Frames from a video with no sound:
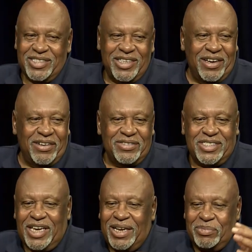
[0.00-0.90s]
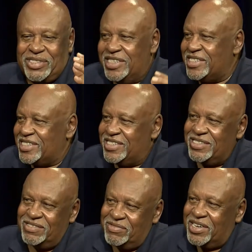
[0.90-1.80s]
You know, sign
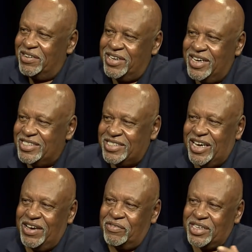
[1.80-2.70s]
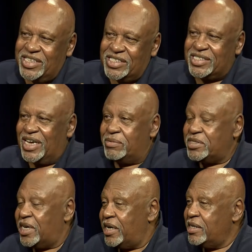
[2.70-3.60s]
petition. We go downtown. We get a stop
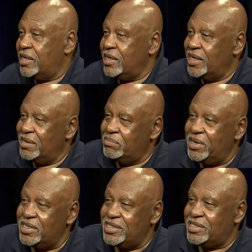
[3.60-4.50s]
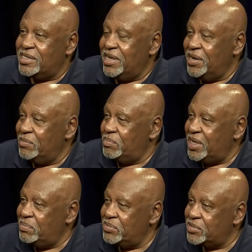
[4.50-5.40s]
sign. But to help
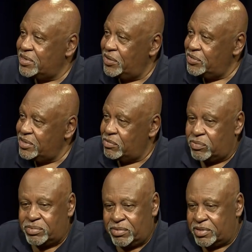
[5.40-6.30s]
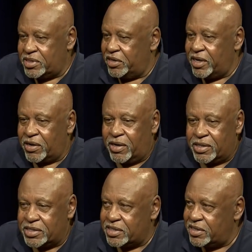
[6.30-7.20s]
people go, they're not going
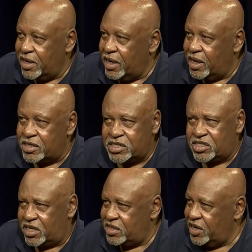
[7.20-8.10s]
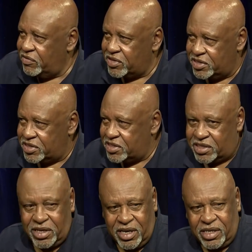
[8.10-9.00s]
to listen to us. They never listen
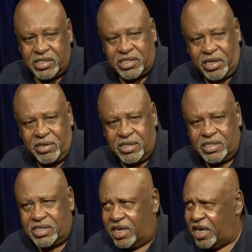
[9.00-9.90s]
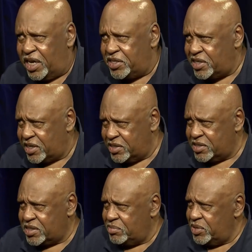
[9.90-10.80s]
to us. They don't listen right. to anything in
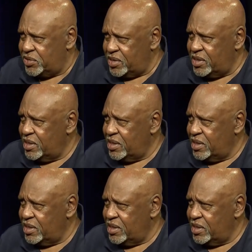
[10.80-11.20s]
this community.